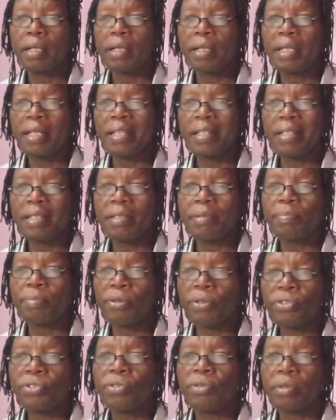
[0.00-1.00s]
Higgs
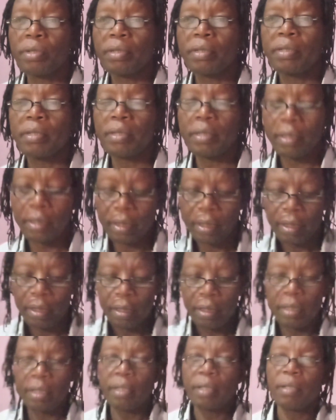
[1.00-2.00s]
bosons.
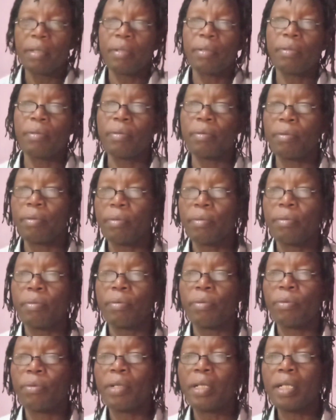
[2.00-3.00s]

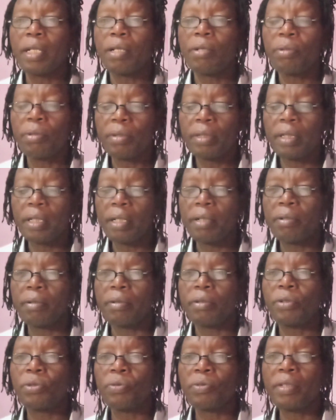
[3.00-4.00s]
We want to go down
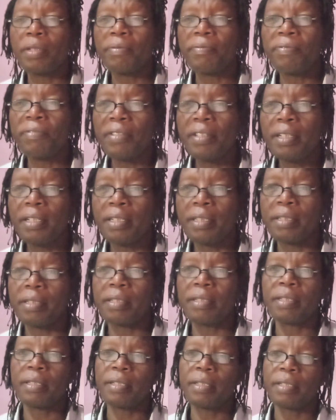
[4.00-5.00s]
to the
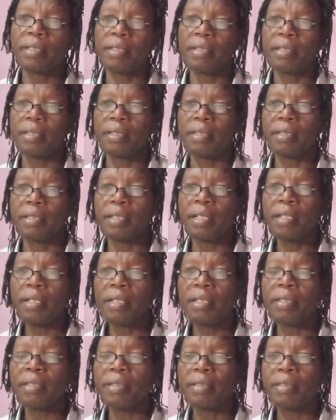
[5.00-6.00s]
fields.
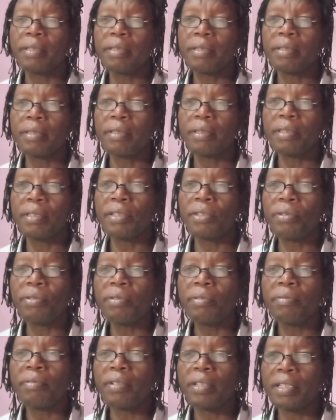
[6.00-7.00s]
The
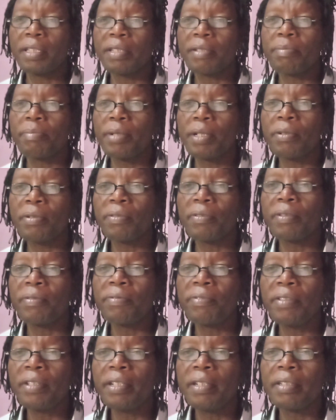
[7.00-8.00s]
universe is made of the
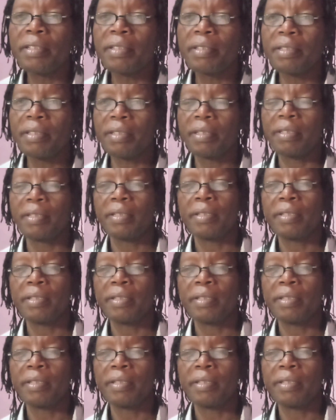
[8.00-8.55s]
fields,